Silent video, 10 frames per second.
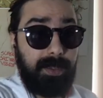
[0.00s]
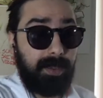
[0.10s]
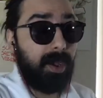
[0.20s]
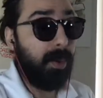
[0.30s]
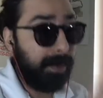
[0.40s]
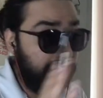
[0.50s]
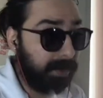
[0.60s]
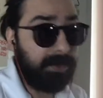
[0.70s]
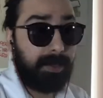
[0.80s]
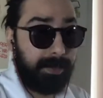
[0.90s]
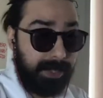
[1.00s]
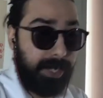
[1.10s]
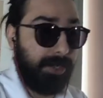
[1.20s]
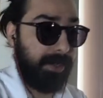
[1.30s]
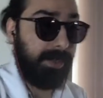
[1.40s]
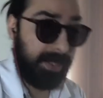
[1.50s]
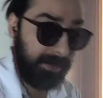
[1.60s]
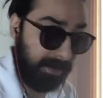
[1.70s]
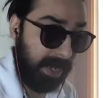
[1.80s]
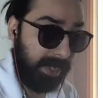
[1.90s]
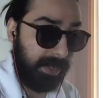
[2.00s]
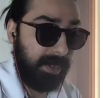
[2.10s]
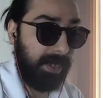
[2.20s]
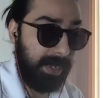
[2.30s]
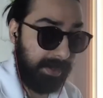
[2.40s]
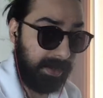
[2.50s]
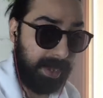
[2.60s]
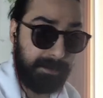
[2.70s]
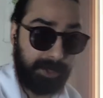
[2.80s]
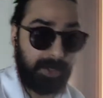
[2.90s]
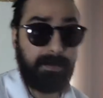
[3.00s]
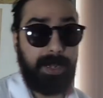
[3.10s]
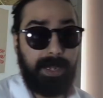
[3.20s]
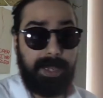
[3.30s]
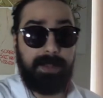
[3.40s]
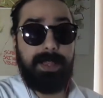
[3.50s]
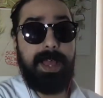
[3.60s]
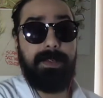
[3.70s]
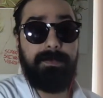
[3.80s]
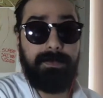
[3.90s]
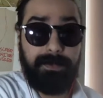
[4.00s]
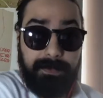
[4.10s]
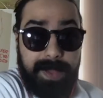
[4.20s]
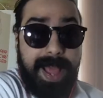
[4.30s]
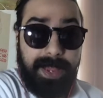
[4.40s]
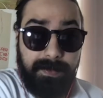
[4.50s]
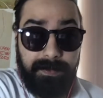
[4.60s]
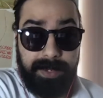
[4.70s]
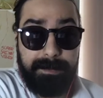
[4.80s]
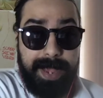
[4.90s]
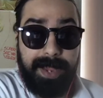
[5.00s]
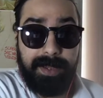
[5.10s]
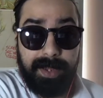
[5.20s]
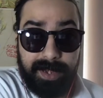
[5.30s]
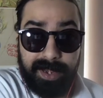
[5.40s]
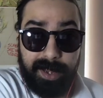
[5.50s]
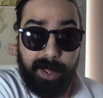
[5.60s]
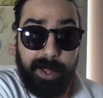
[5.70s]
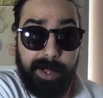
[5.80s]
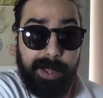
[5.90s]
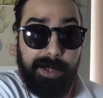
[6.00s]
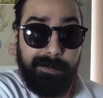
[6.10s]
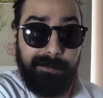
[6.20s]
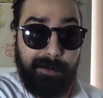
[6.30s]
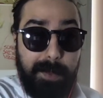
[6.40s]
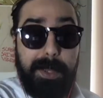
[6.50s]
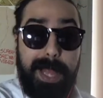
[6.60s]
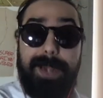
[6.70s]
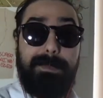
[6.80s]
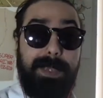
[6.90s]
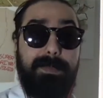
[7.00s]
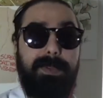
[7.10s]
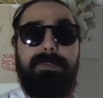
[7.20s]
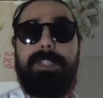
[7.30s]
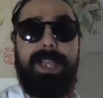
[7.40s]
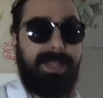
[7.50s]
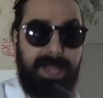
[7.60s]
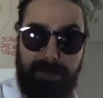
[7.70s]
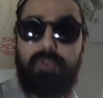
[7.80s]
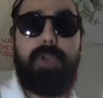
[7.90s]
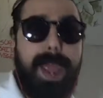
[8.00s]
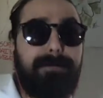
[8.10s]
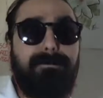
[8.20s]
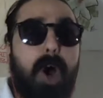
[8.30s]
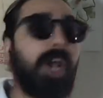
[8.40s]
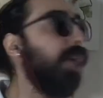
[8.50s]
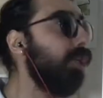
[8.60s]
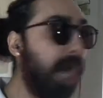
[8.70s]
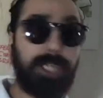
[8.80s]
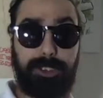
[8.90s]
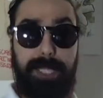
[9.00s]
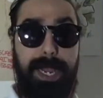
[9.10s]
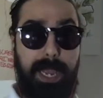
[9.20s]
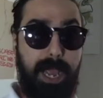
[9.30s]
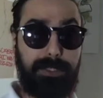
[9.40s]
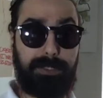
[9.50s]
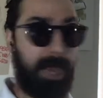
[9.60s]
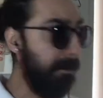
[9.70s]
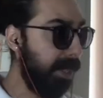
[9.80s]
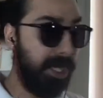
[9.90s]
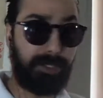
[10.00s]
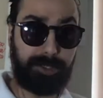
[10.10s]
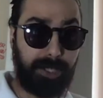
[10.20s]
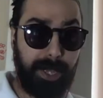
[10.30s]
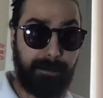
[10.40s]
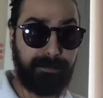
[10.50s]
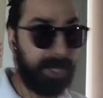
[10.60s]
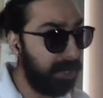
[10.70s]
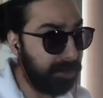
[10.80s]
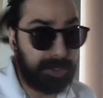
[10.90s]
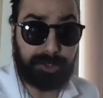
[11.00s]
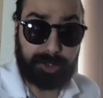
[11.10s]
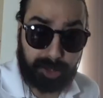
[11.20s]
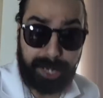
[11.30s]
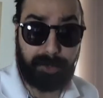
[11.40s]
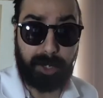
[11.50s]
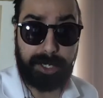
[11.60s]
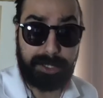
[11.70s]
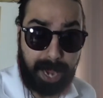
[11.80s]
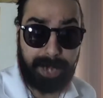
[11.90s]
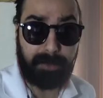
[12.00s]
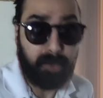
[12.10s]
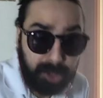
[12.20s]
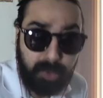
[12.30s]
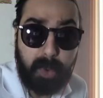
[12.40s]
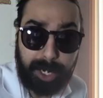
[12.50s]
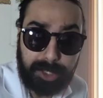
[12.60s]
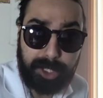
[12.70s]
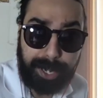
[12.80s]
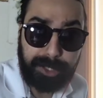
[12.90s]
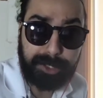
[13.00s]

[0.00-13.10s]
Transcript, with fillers: open to interpretation that's fine uh, and i'm sure i'm going to get a lot of flack and feedback uh, from a lot of people of saying like you can't fucking touch that concept i mean it's it's a sacred document would you want to change the